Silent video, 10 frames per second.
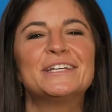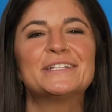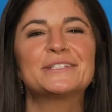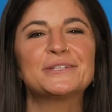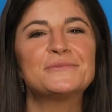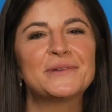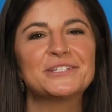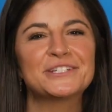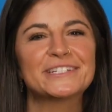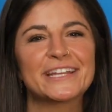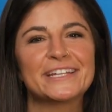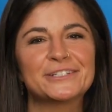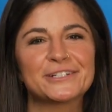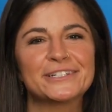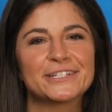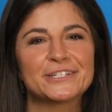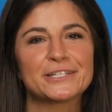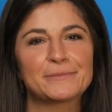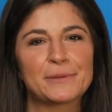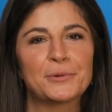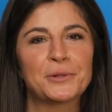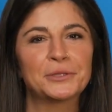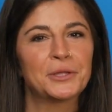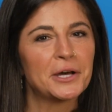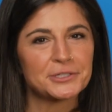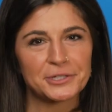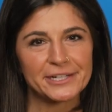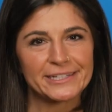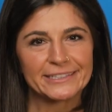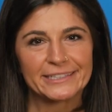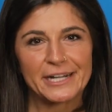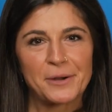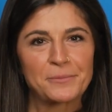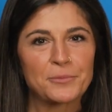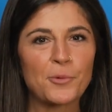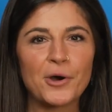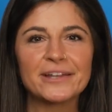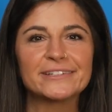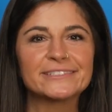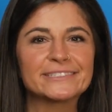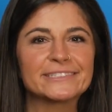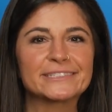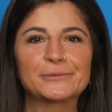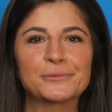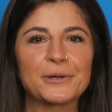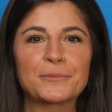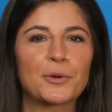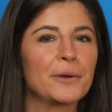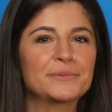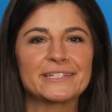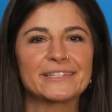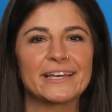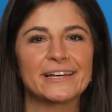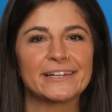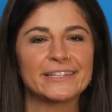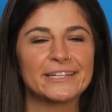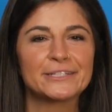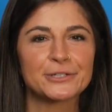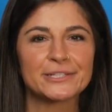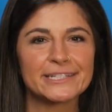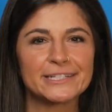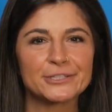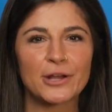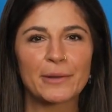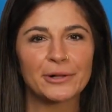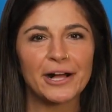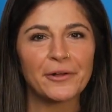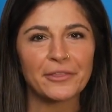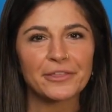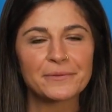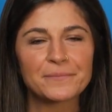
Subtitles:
So you mentioned getting your Indigenous people law degree. What prompted the interest in tribal health?